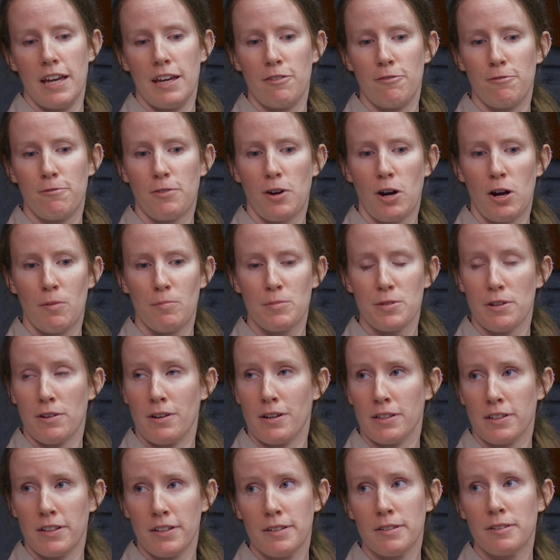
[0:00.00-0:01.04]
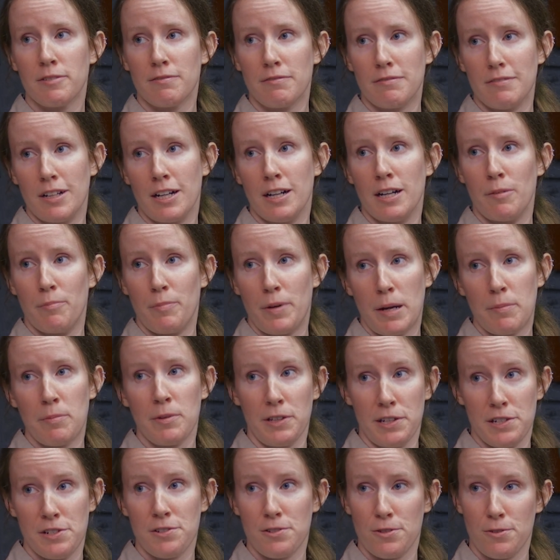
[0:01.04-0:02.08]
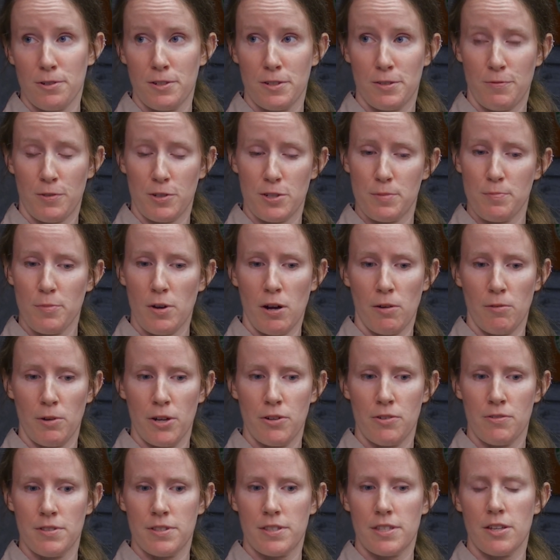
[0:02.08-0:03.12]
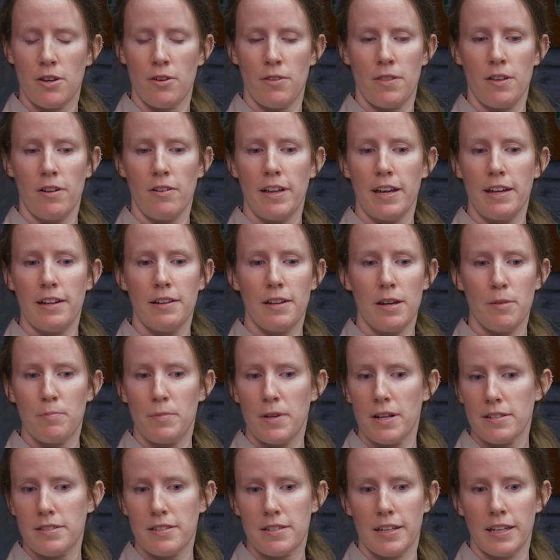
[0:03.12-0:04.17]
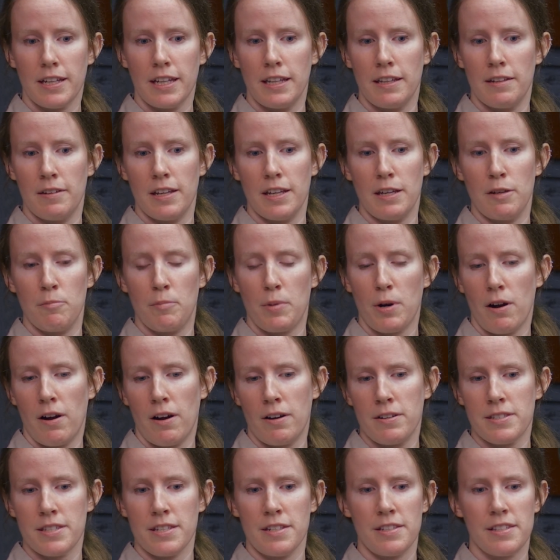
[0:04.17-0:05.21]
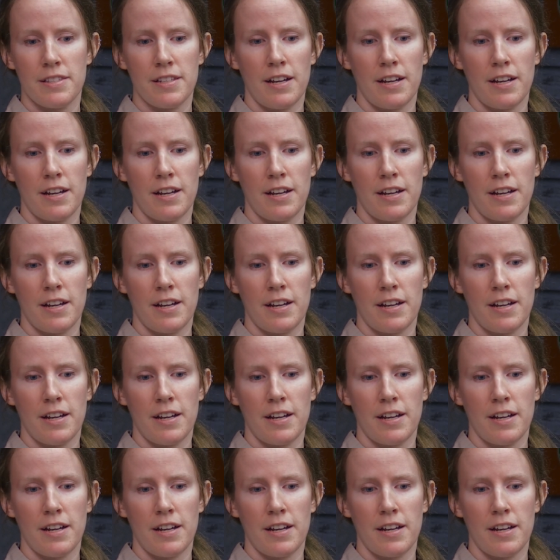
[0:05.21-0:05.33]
and farms are a good uh, population source for small rodents, so they'll end up nesting in, in barns and